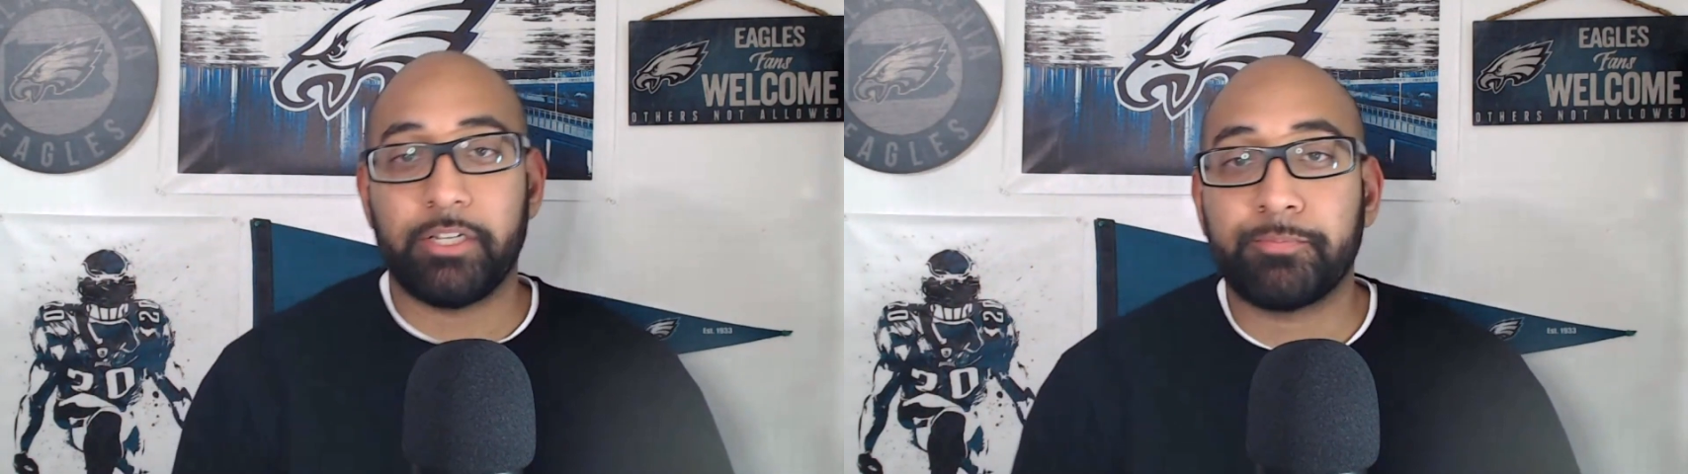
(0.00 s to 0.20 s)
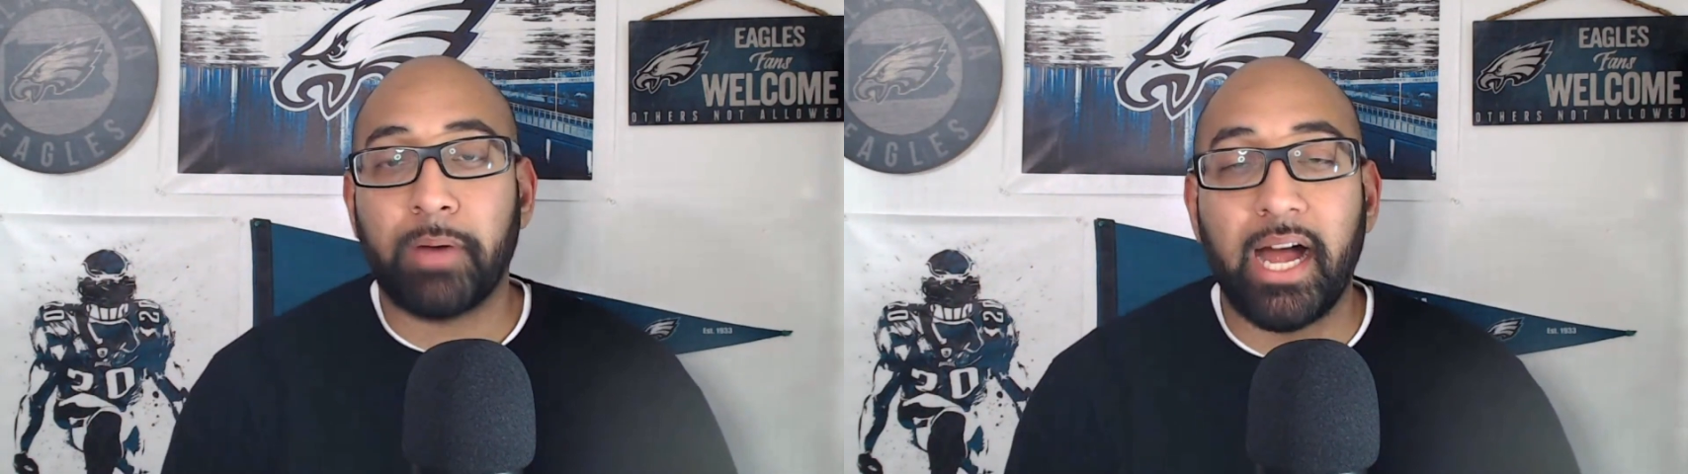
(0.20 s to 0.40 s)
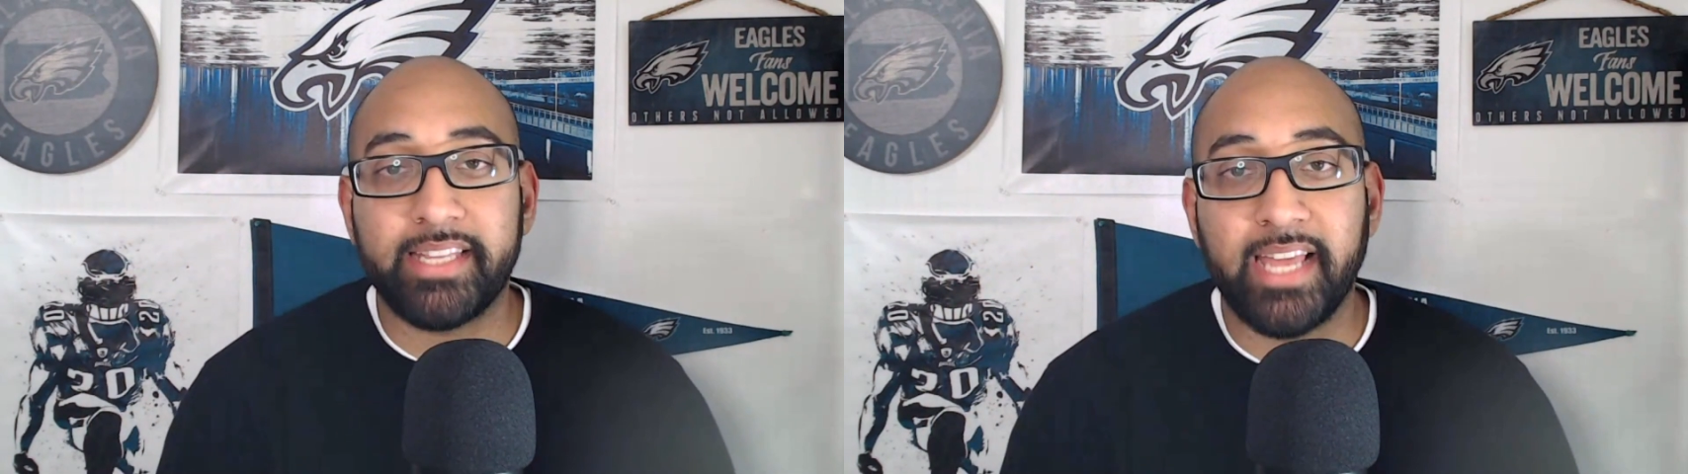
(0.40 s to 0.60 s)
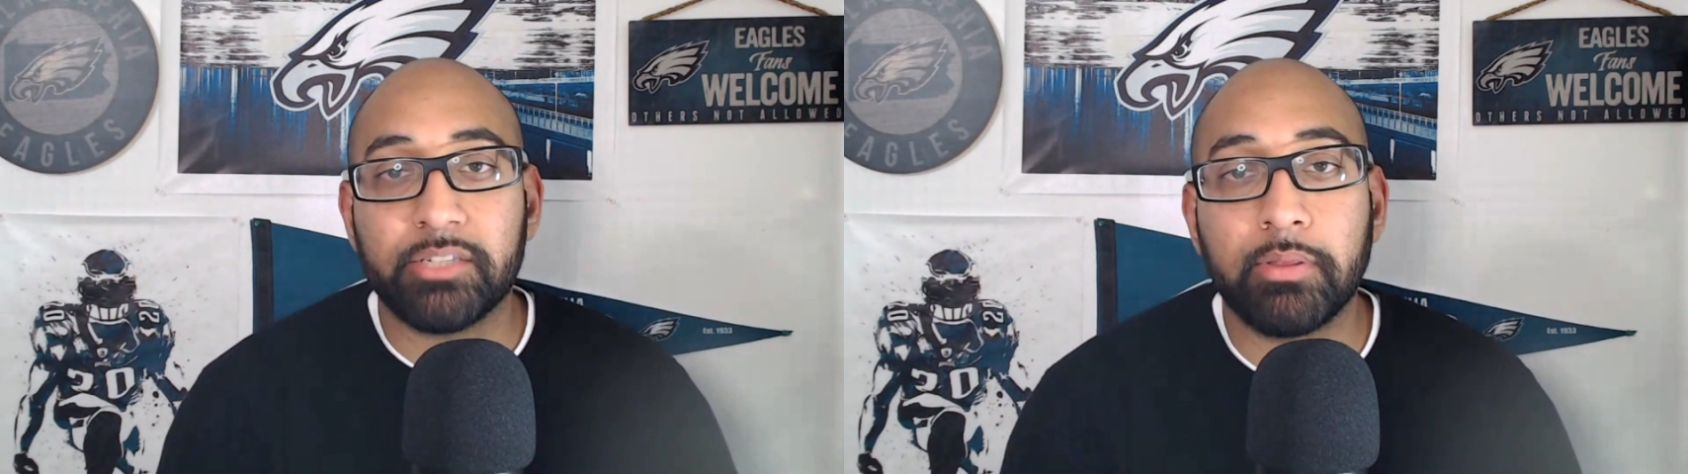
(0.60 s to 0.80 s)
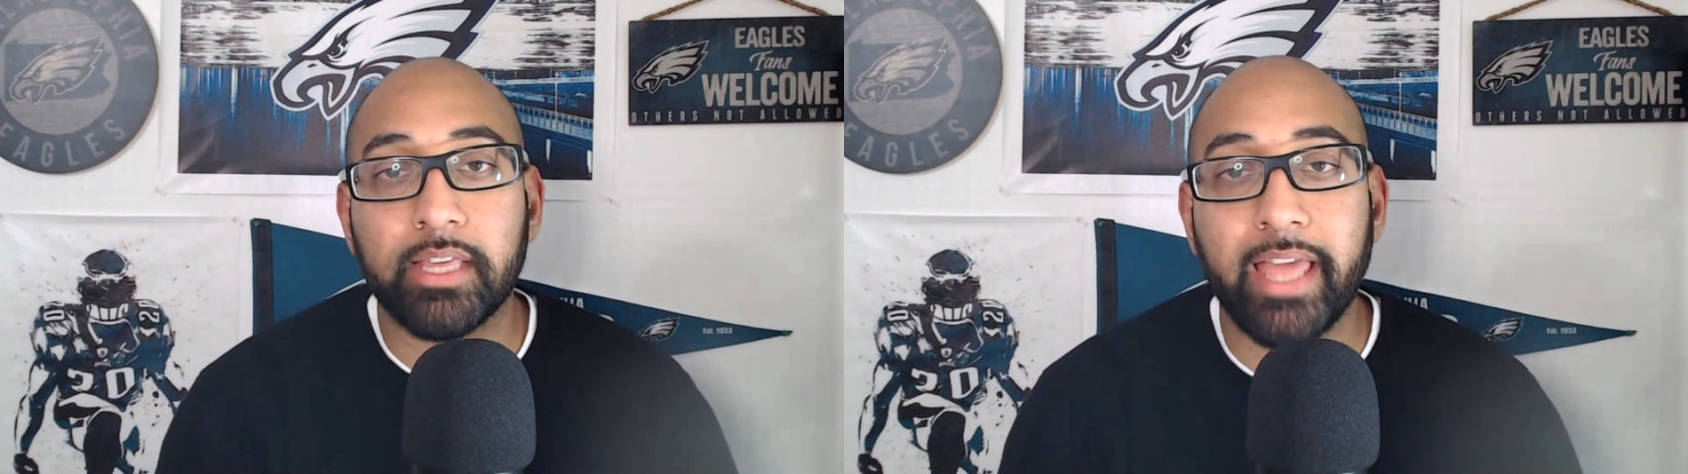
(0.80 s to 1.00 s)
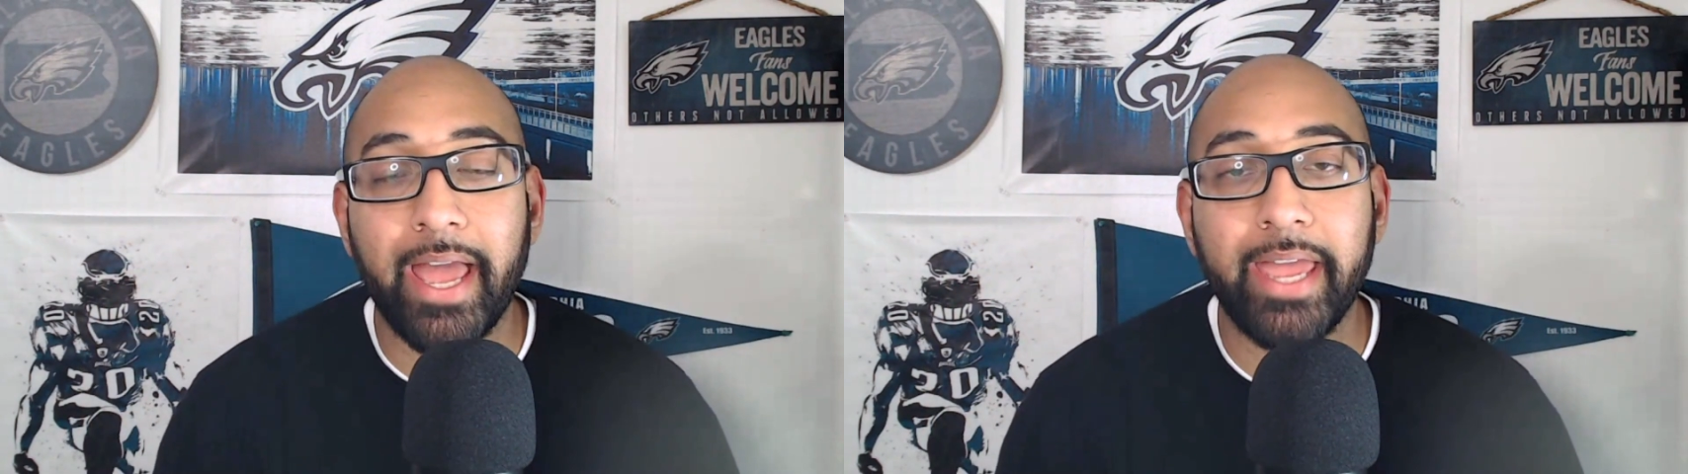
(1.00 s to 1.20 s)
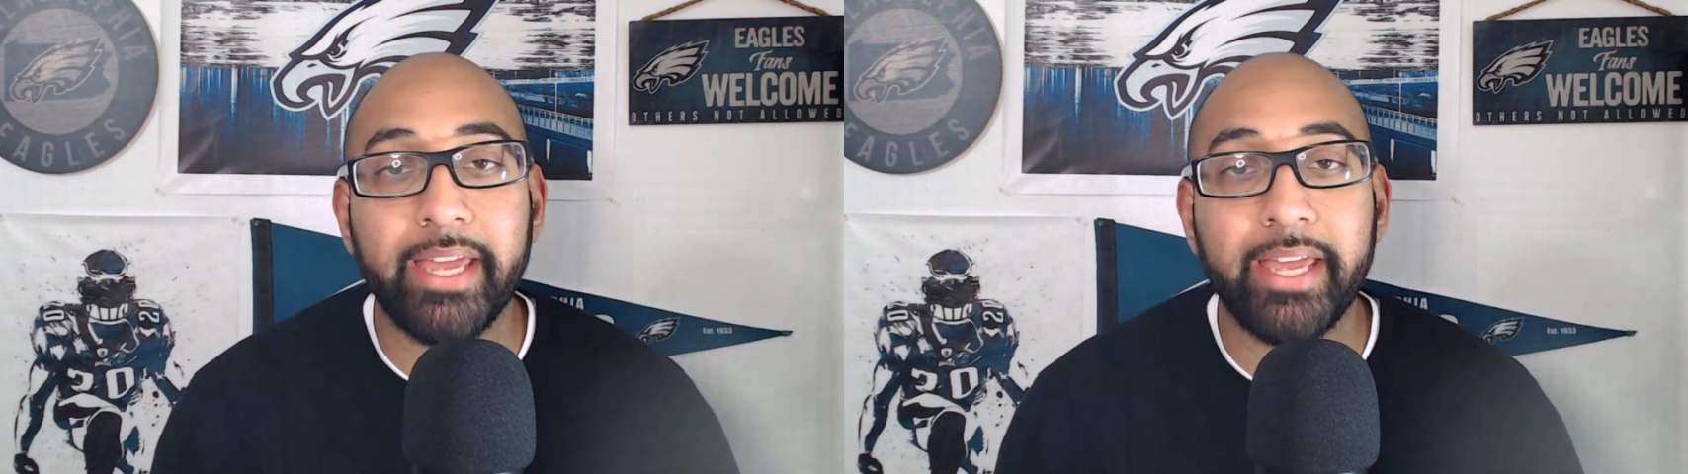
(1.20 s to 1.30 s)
podcast with a K